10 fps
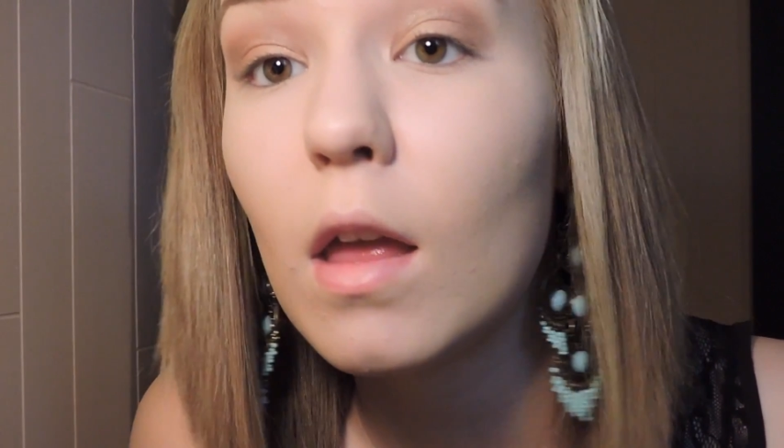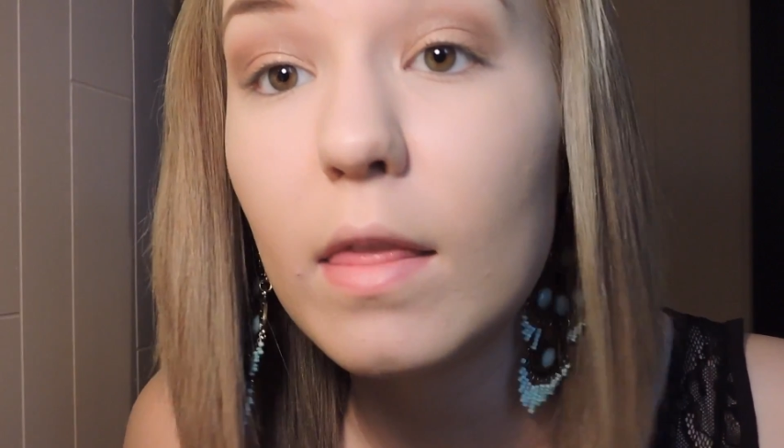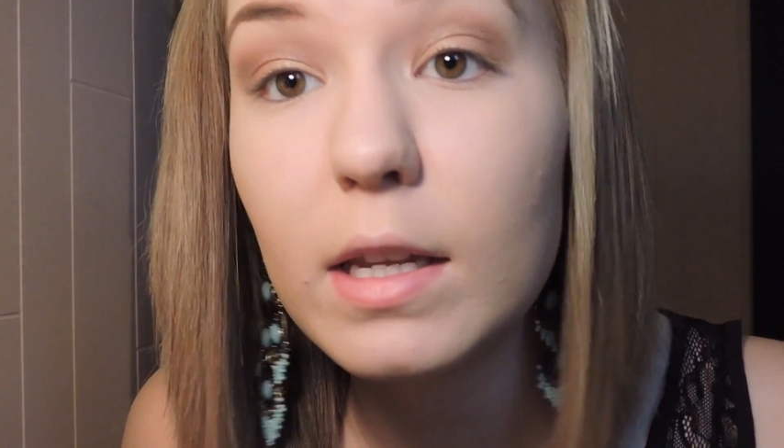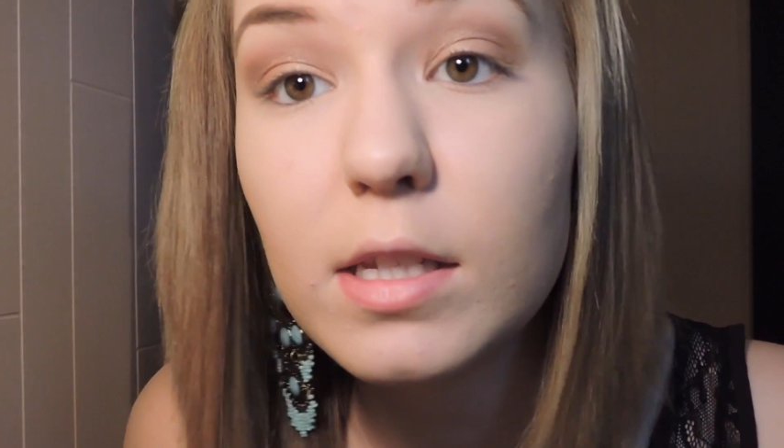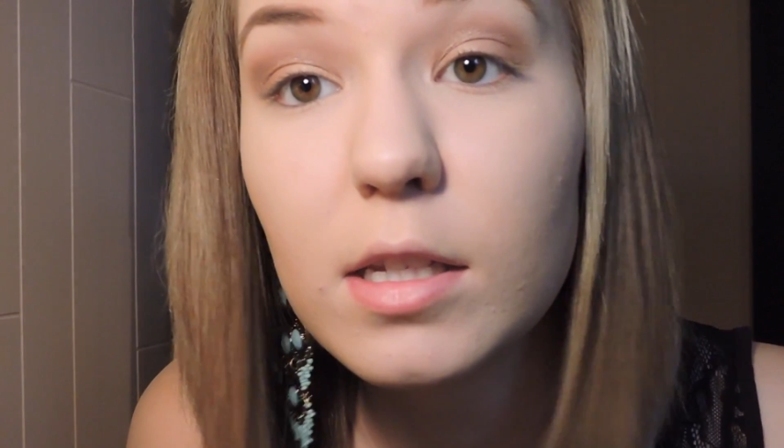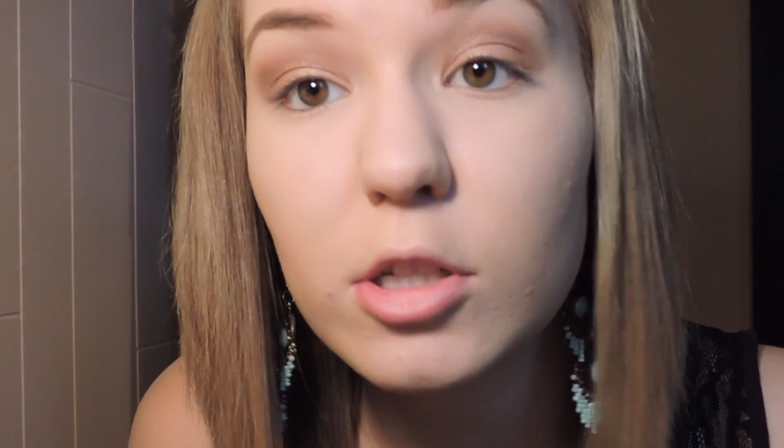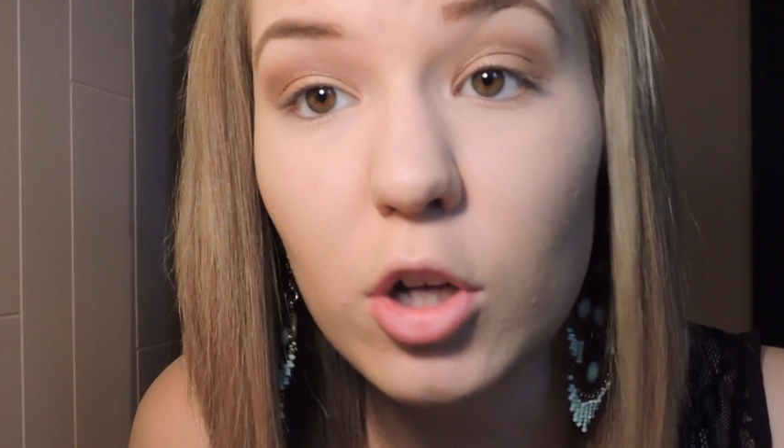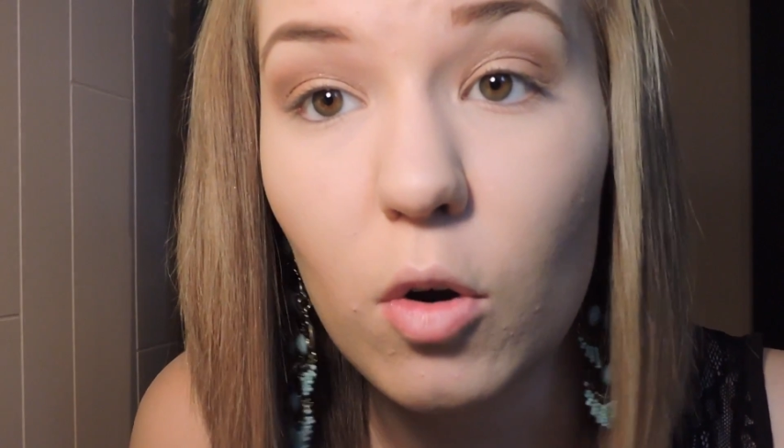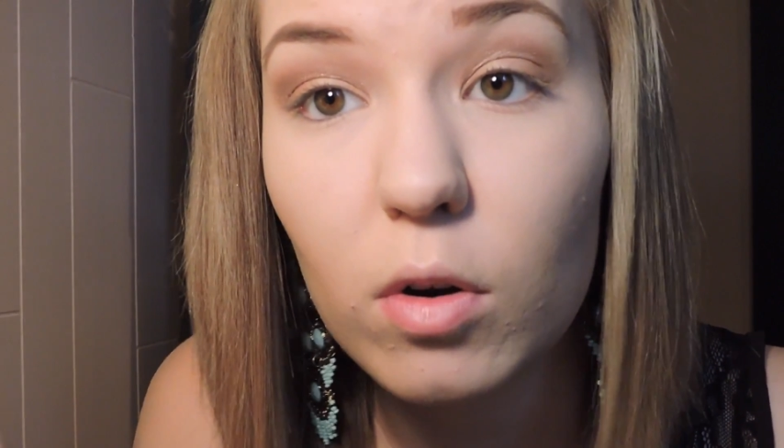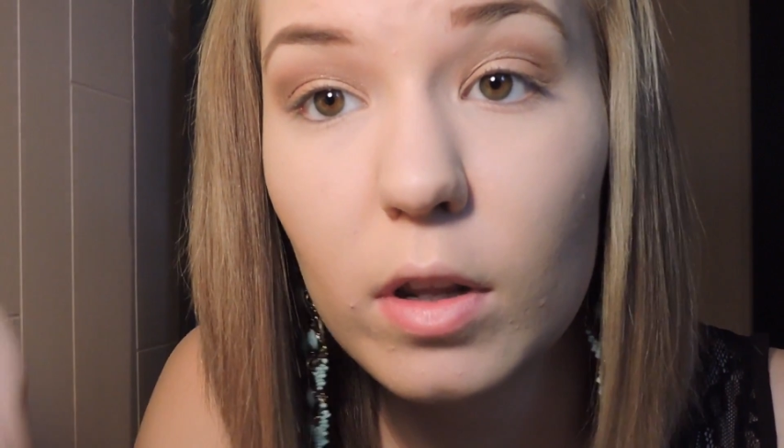this is
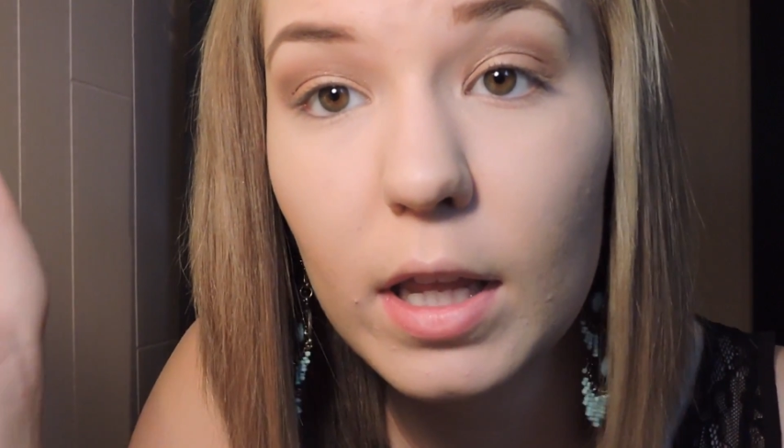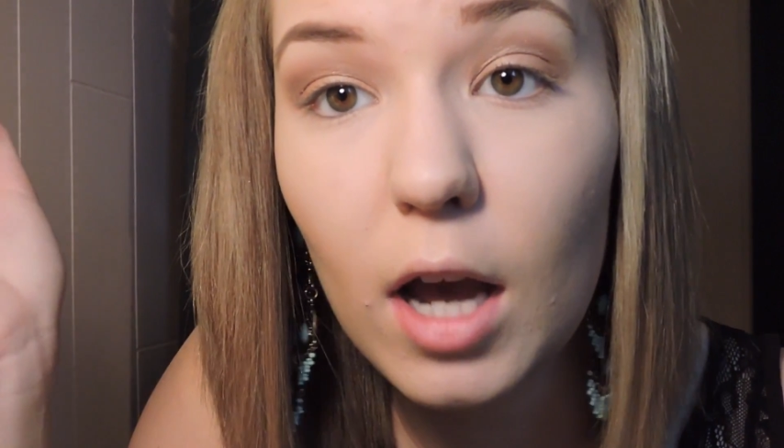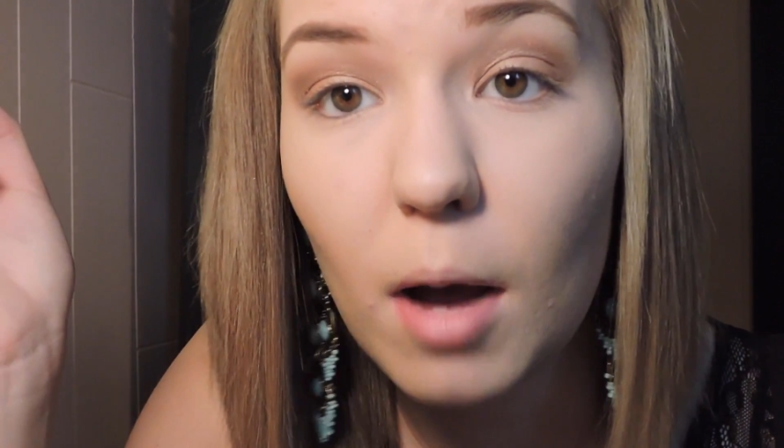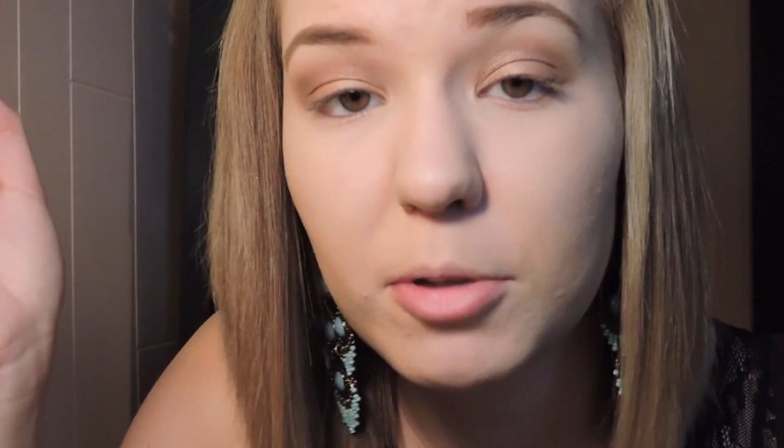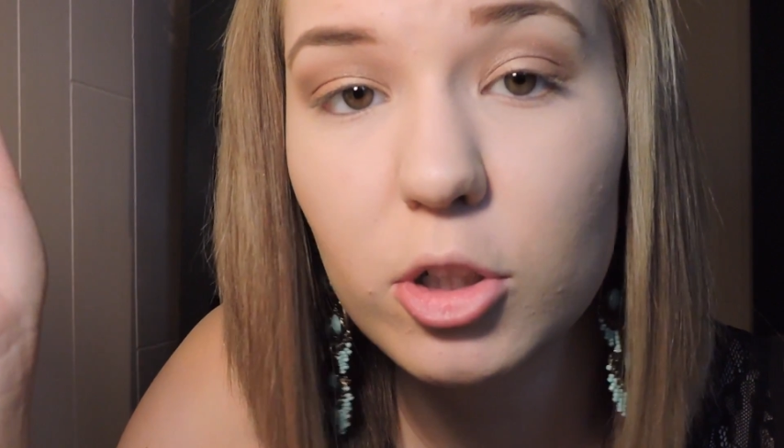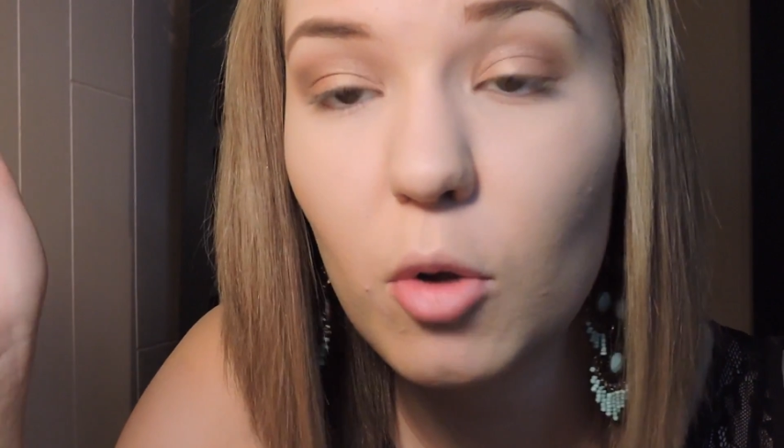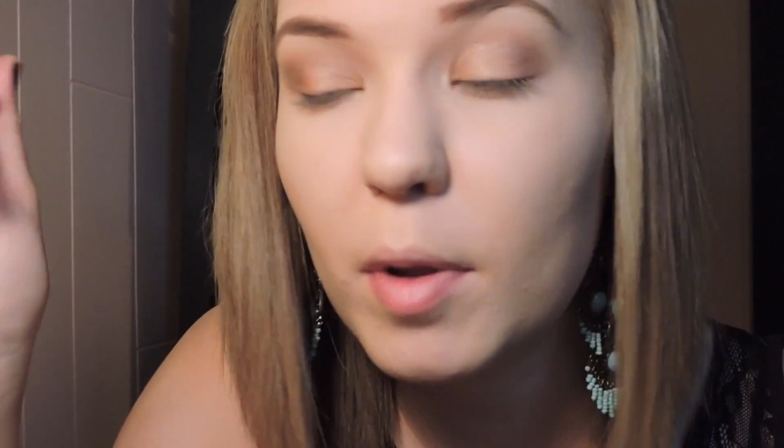totally optional,